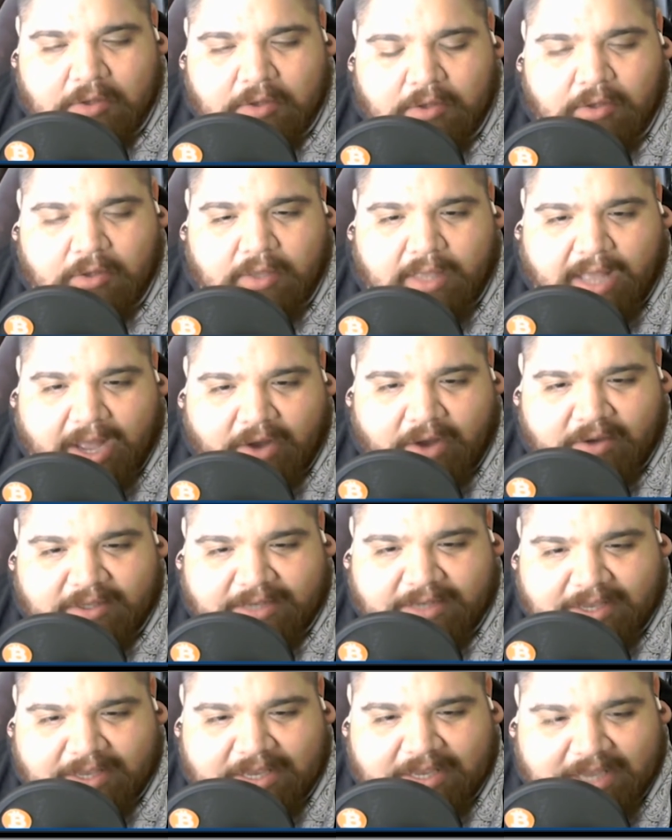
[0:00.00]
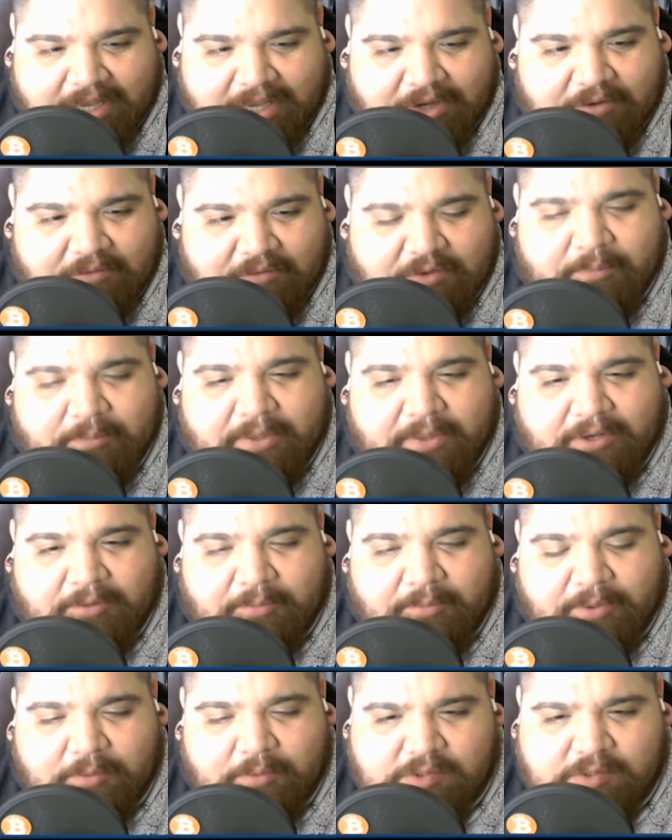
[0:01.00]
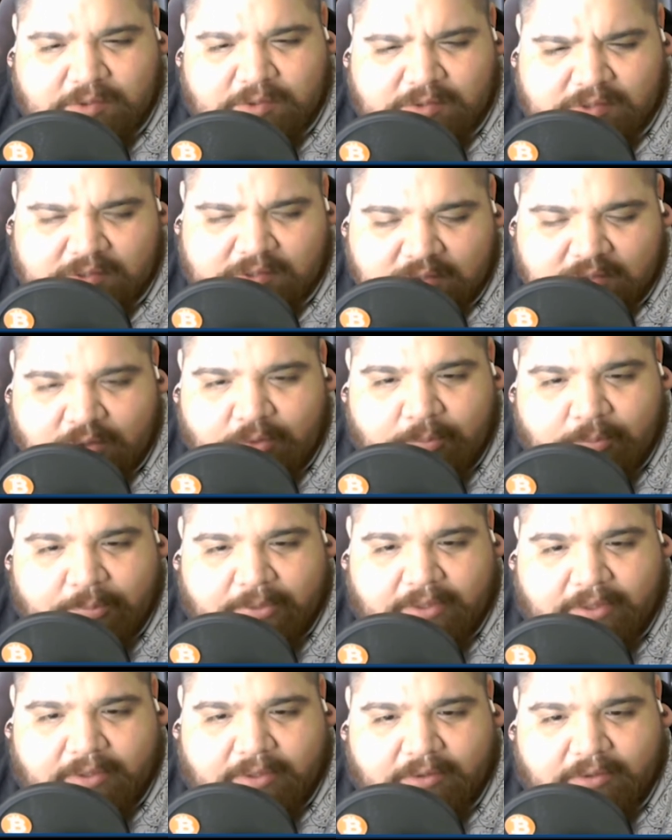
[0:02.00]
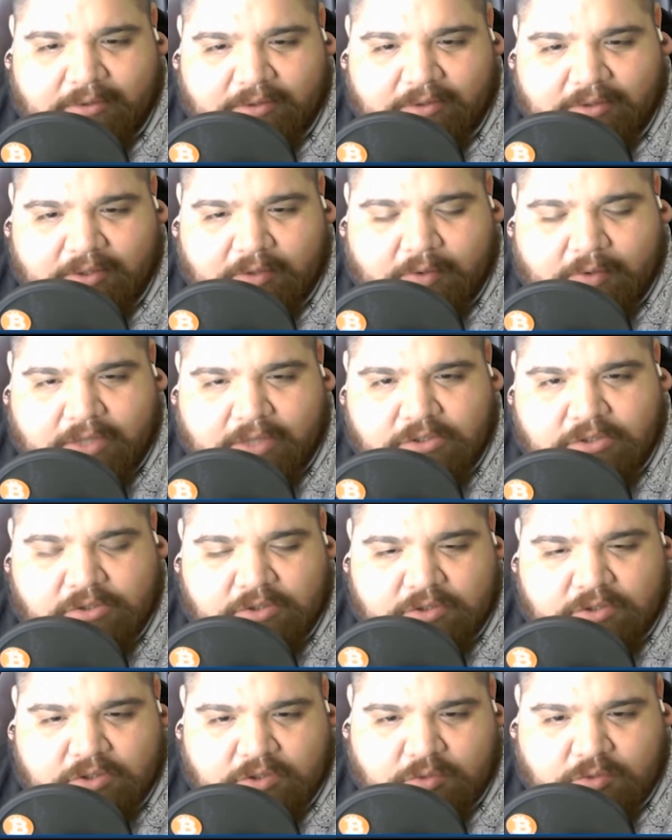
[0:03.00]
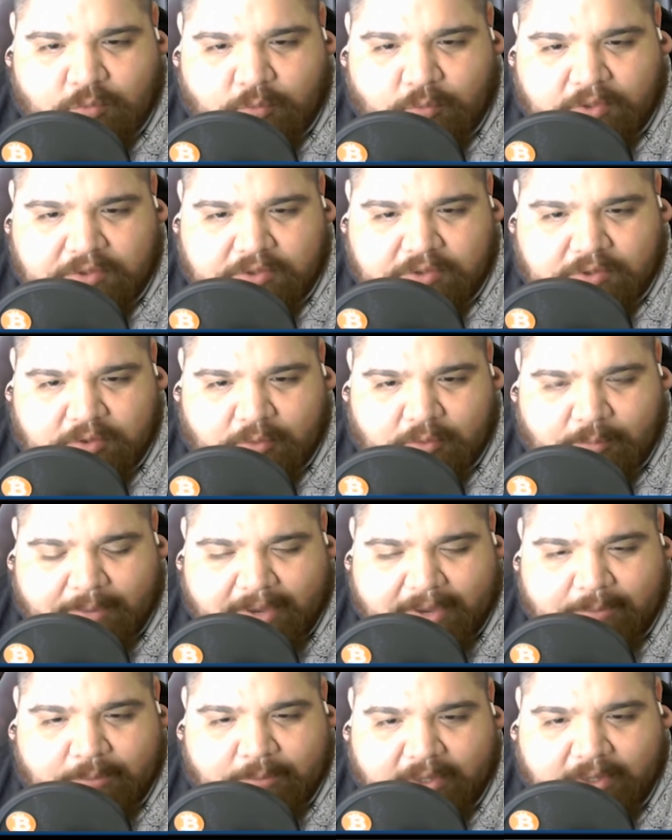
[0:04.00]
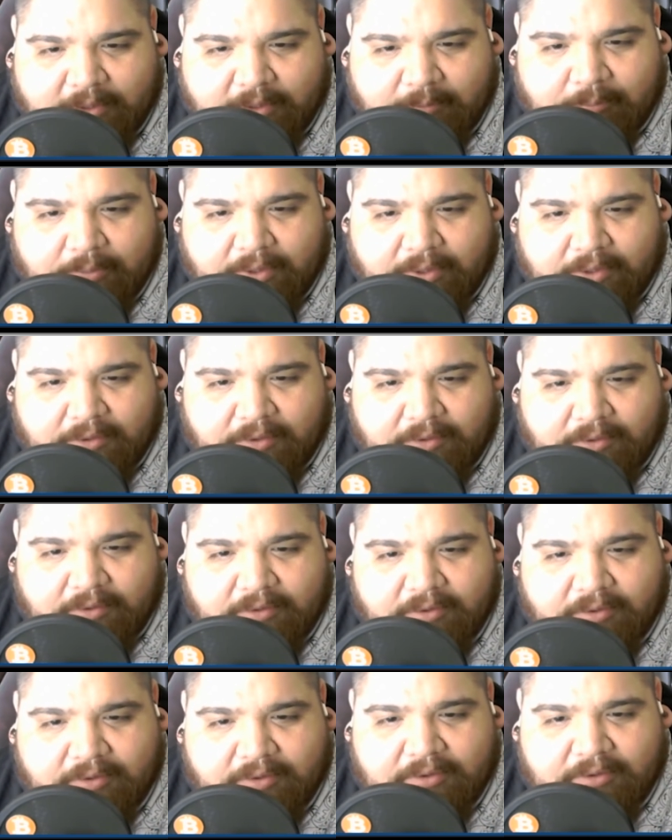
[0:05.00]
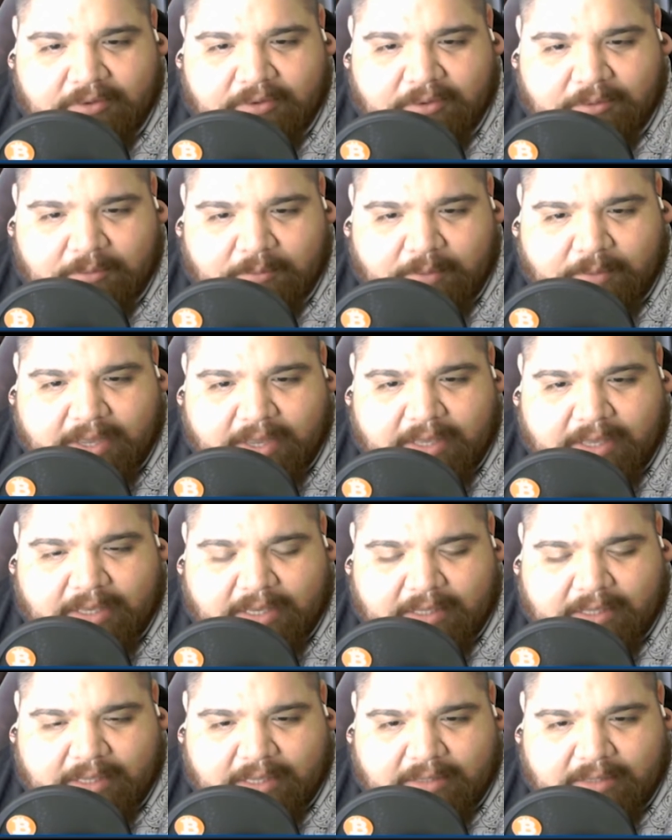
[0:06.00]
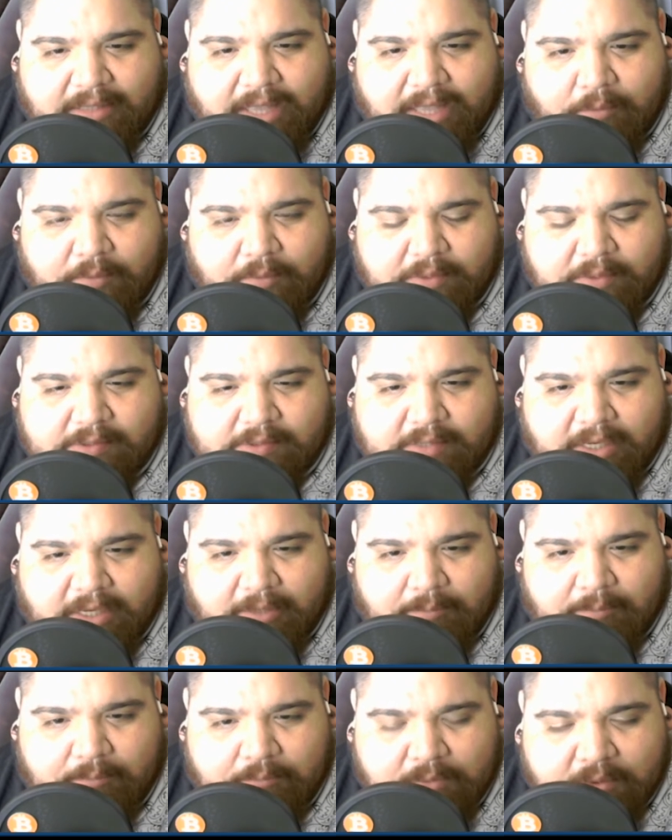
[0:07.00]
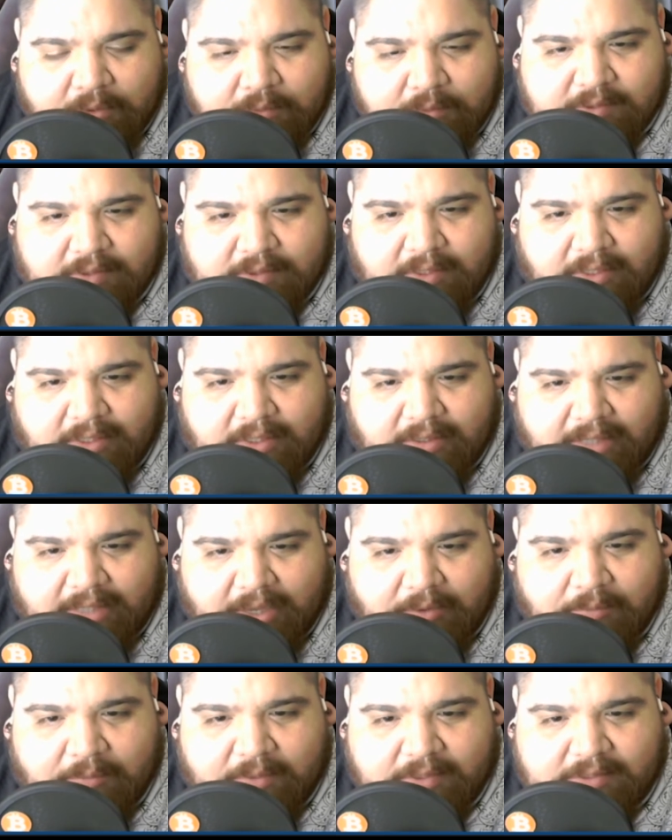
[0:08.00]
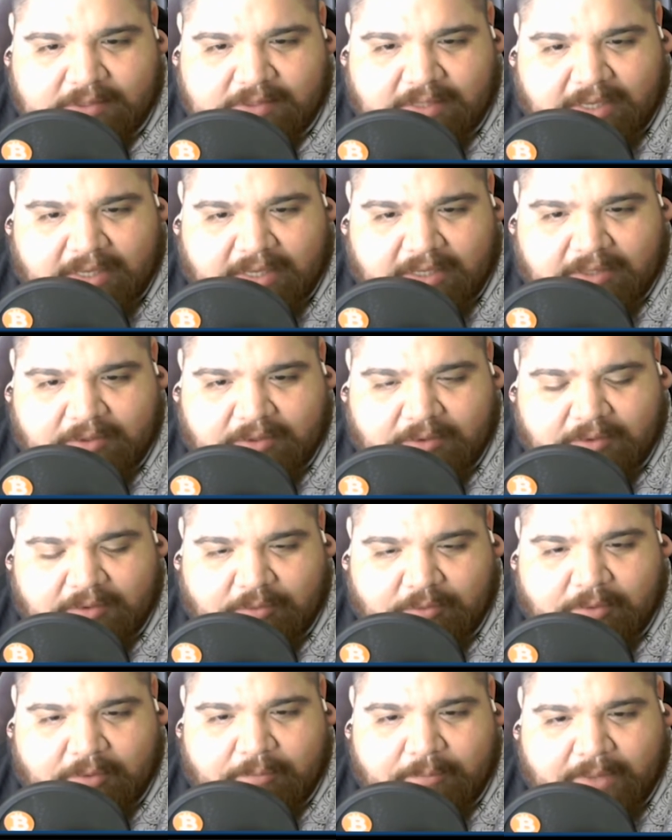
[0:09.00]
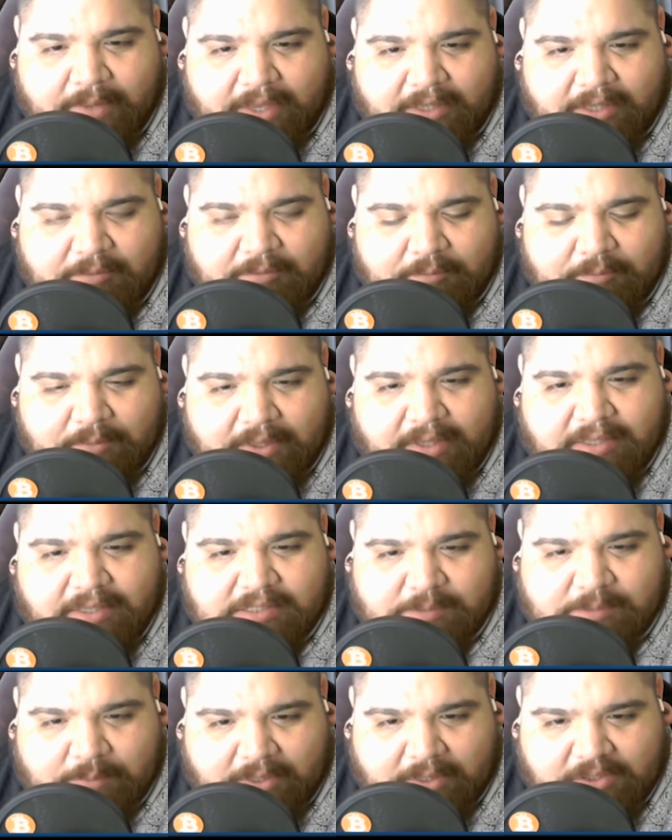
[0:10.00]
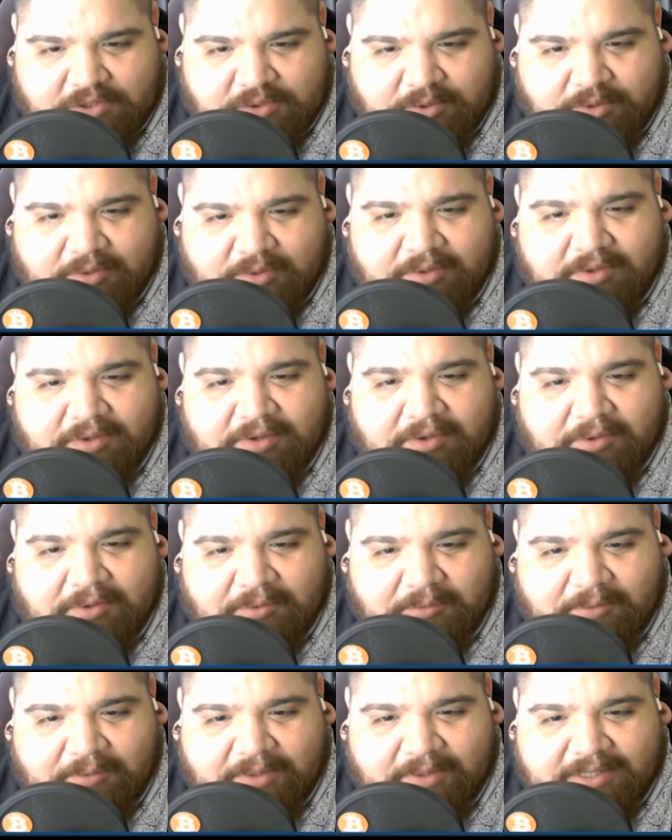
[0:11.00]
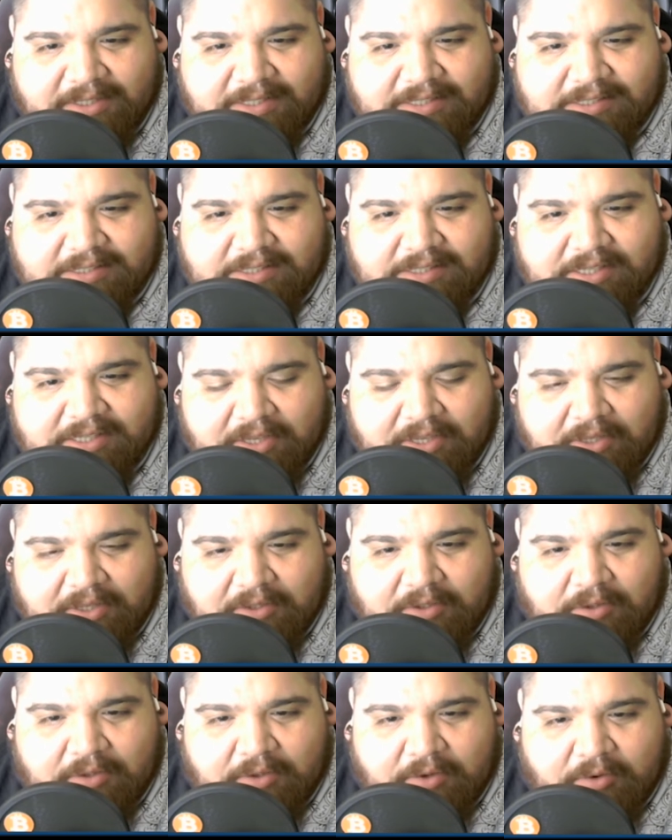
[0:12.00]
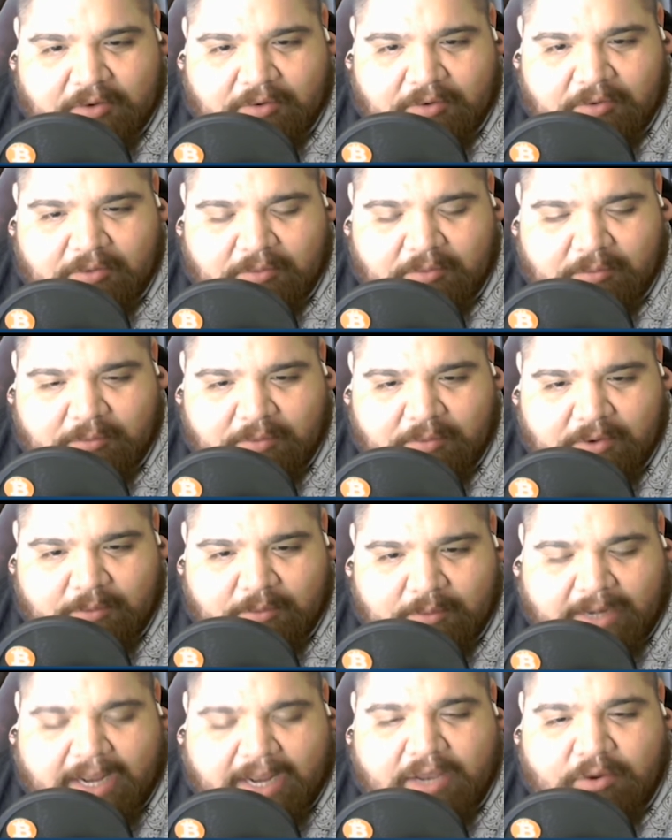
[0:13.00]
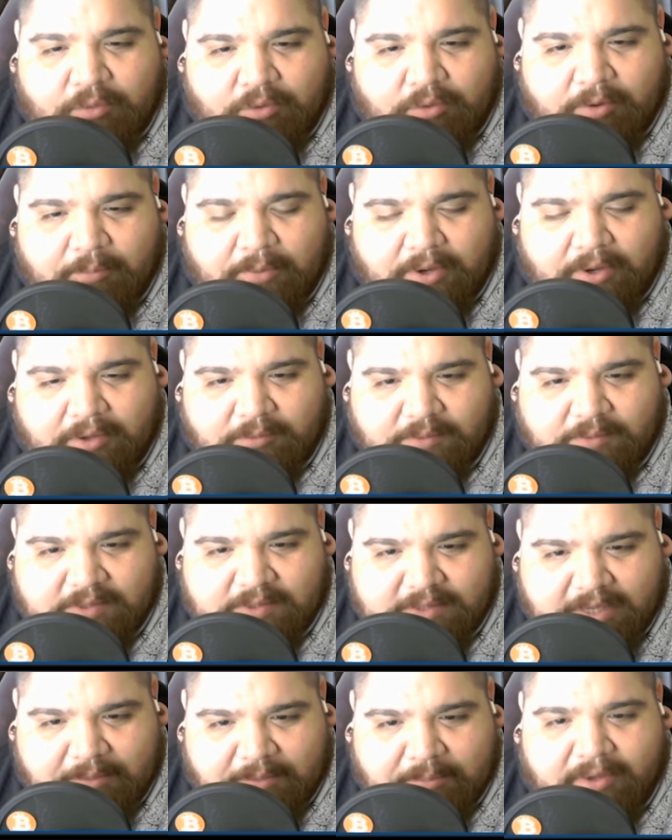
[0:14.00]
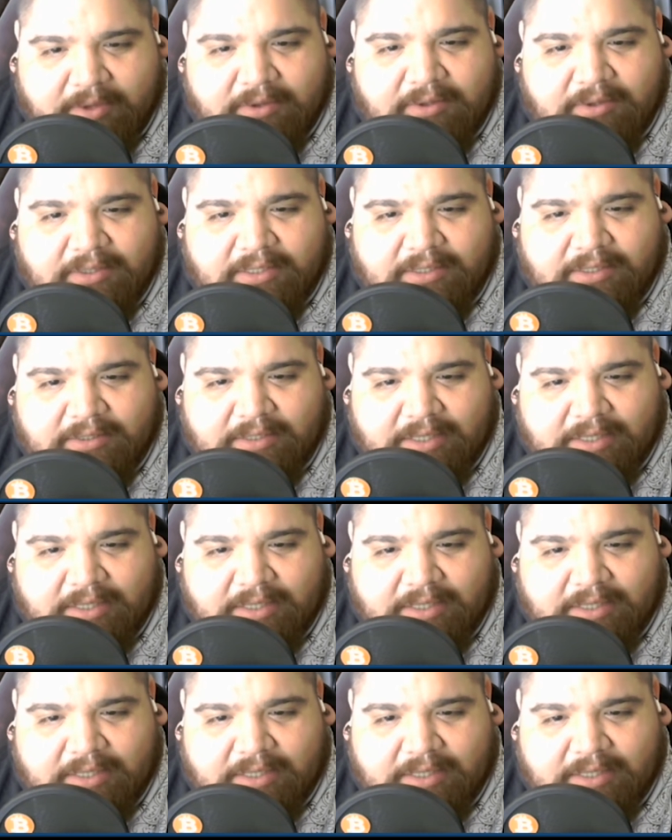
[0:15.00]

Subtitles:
how can I interview better? But it was so stupid. You know, I should have just went to my bread and butter, right? And that was like music. And that was like what made me special was, you know, what I grew up on was like punk and